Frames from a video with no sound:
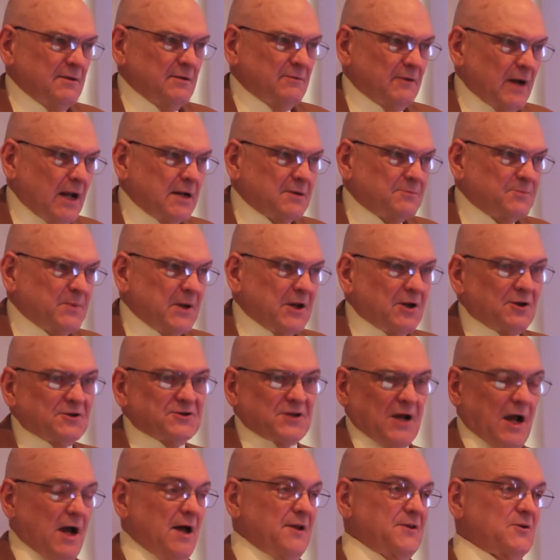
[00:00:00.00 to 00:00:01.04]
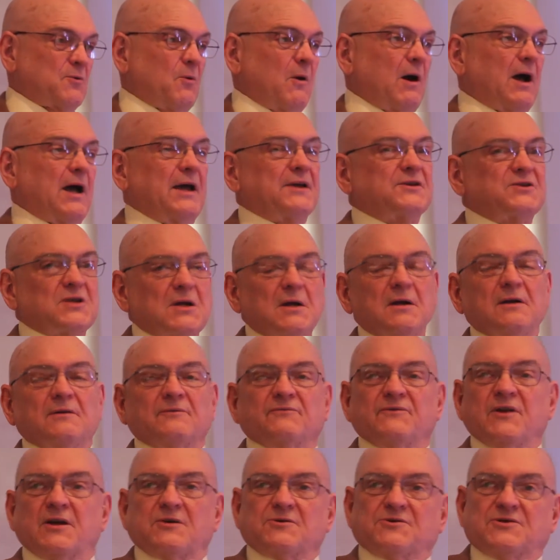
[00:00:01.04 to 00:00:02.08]
right? Because otherwise,
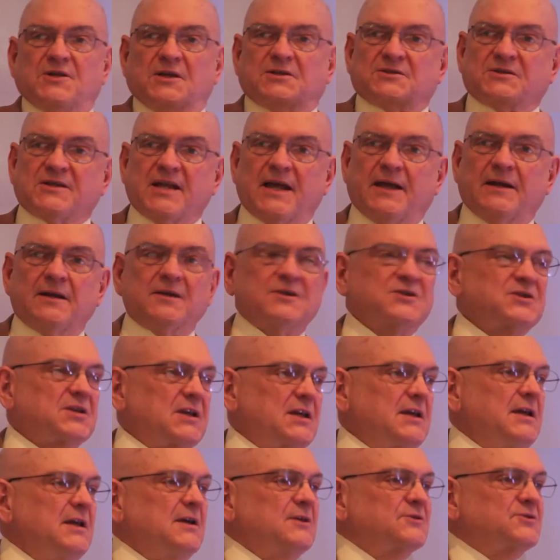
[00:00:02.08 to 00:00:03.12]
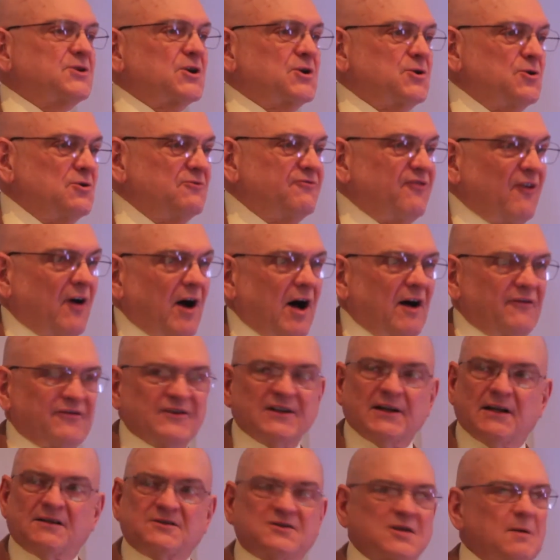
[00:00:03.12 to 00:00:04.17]
there's this tendency to goof off
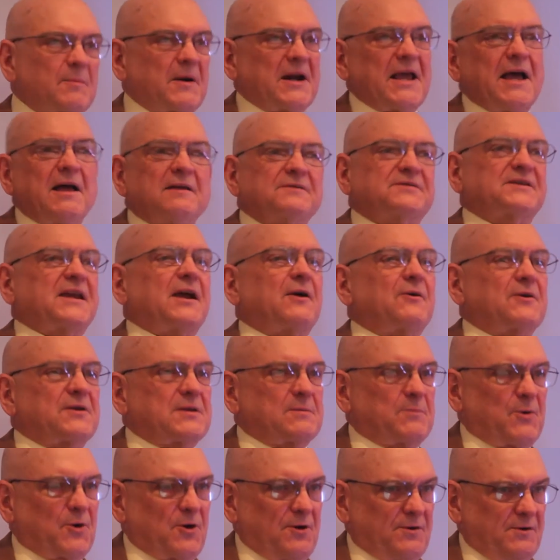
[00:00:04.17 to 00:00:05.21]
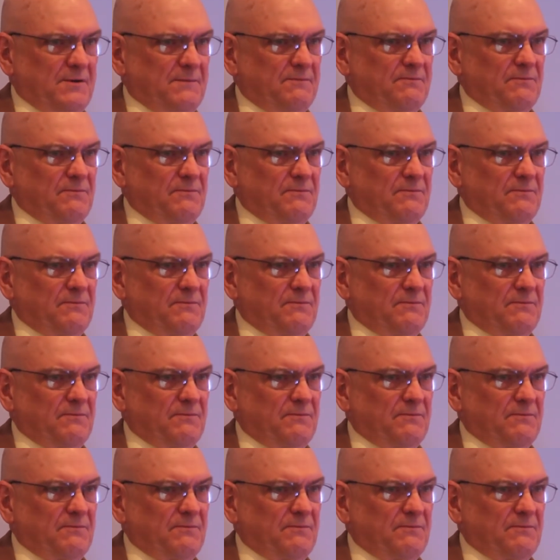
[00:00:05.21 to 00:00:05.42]
and let somebody else carry the burden.